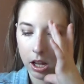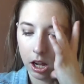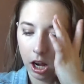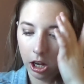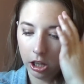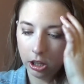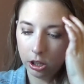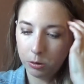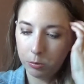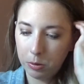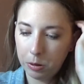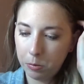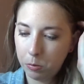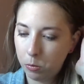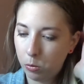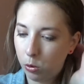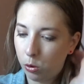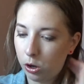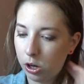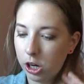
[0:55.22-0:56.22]
a little bit
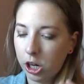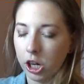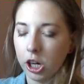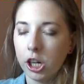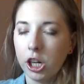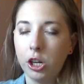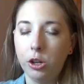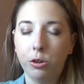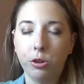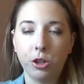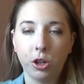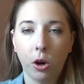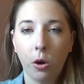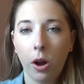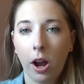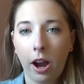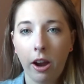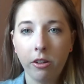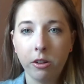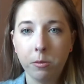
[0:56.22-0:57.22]
more. You don't
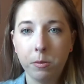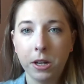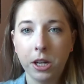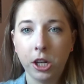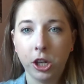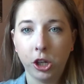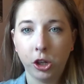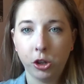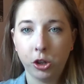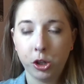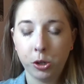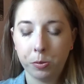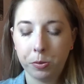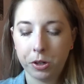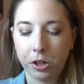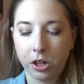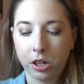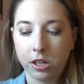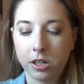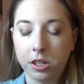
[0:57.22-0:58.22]
have to be a
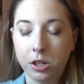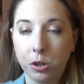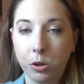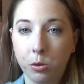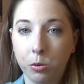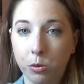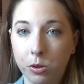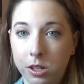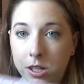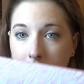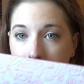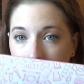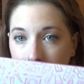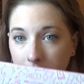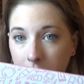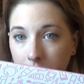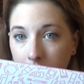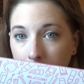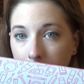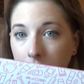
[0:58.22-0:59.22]
YouTuber to
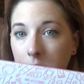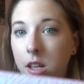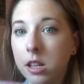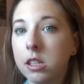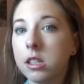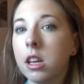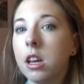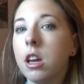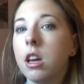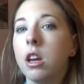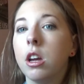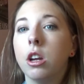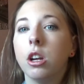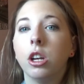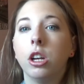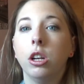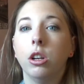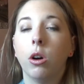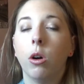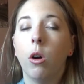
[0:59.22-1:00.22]
receive these.
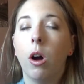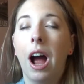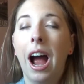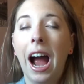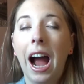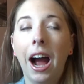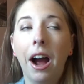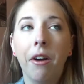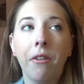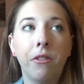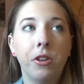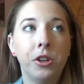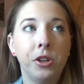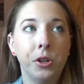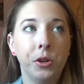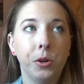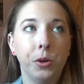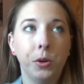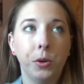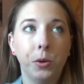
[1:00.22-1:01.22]
You don't have
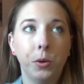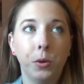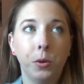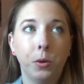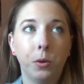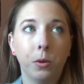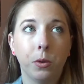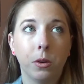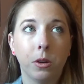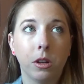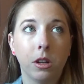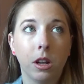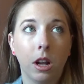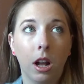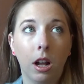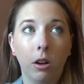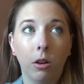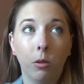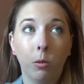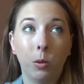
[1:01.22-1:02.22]
to
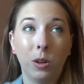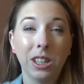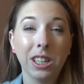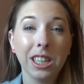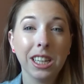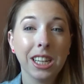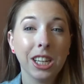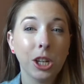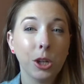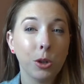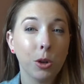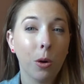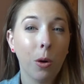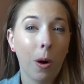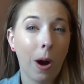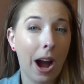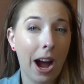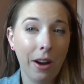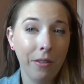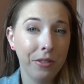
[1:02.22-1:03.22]
really, you
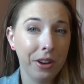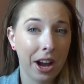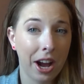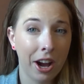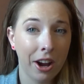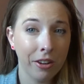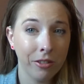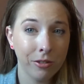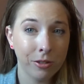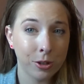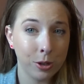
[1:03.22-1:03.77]
don't have to have